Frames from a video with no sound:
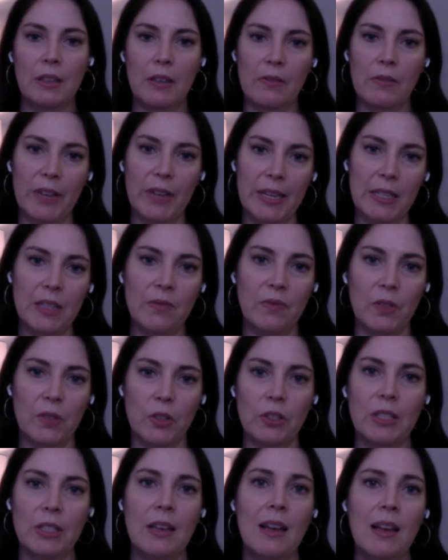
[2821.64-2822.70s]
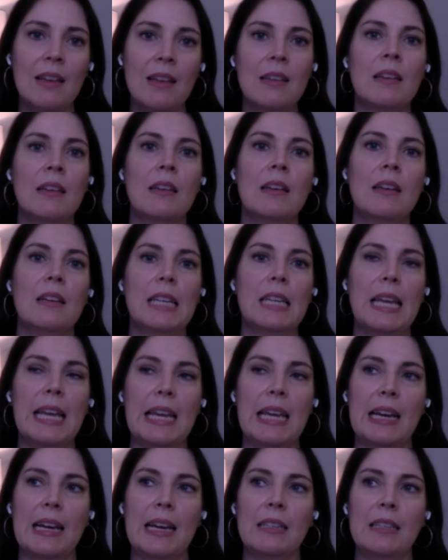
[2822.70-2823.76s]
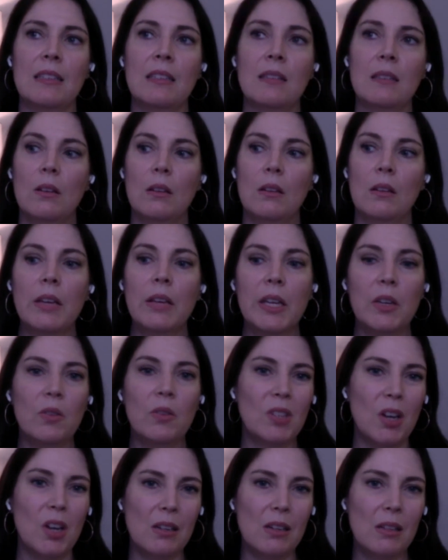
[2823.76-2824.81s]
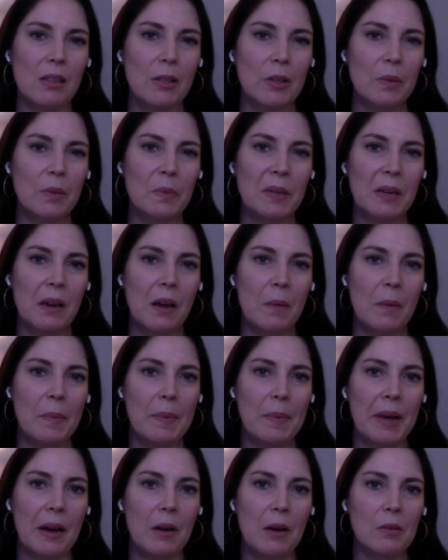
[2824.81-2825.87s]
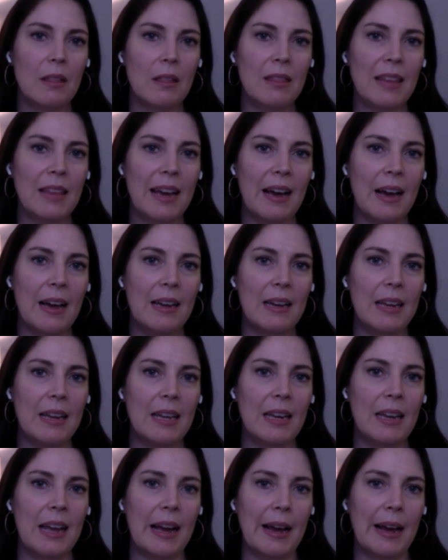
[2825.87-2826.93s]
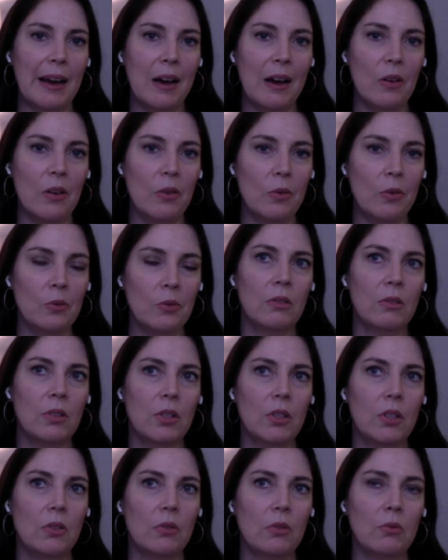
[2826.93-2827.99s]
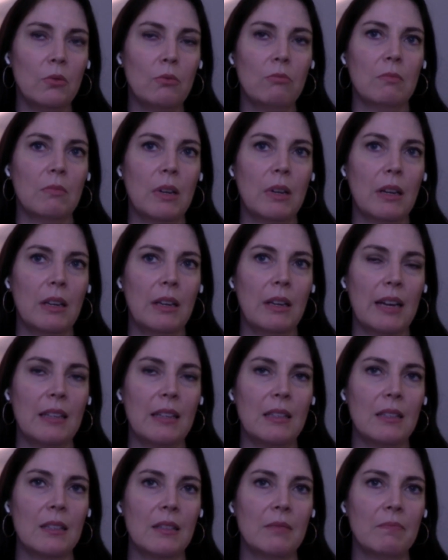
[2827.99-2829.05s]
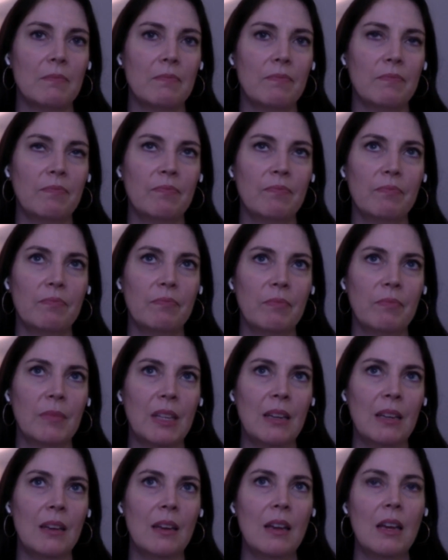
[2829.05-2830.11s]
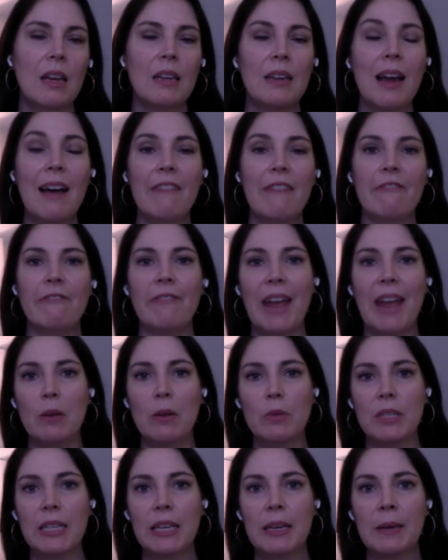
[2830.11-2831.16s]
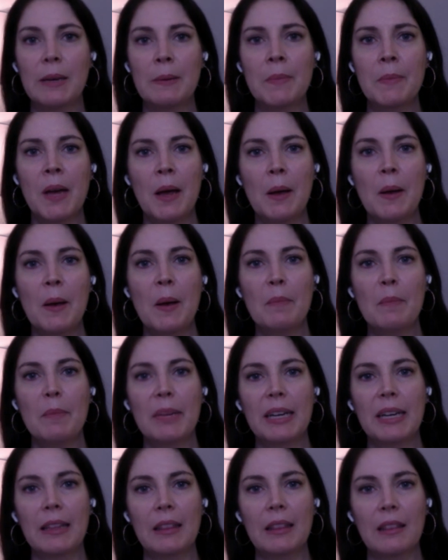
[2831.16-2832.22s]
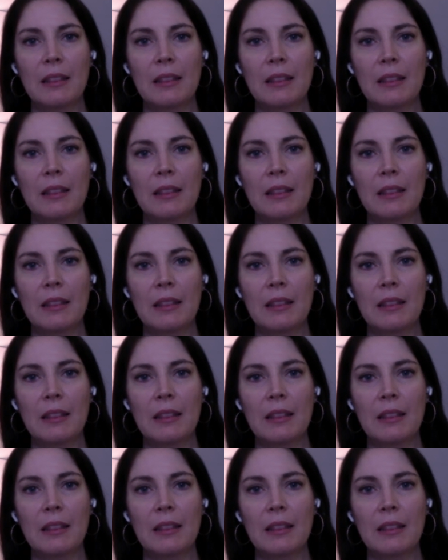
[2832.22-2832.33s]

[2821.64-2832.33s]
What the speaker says: and vice versa. And can you talk a little bit about that and how you, I guess, not found him, but I